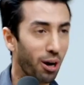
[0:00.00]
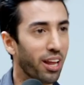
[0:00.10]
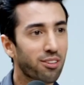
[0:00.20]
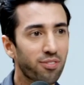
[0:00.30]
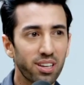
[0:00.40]
Well, wow,
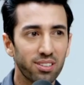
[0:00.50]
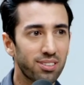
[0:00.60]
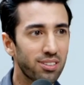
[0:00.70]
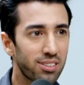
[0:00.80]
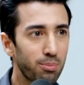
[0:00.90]
that's fat.
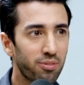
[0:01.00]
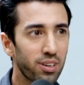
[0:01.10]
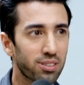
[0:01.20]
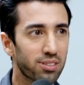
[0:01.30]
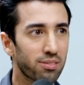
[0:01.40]
The deep
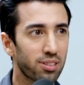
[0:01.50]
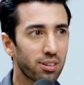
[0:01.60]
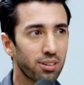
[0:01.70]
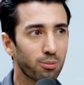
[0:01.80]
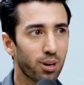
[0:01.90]
fake stuff,
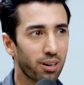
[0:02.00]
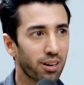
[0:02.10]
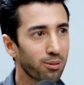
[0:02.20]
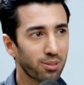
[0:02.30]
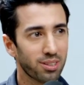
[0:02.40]
Terry. Wow,
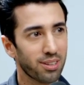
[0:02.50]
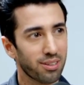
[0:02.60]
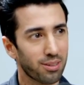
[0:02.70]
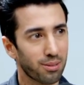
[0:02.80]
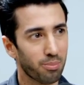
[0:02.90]
I didn't realize you
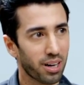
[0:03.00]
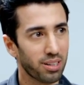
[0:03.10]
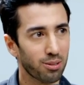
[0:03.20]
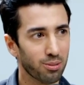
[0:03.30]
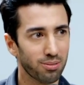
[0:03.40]
had your
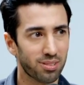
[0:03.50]
body whole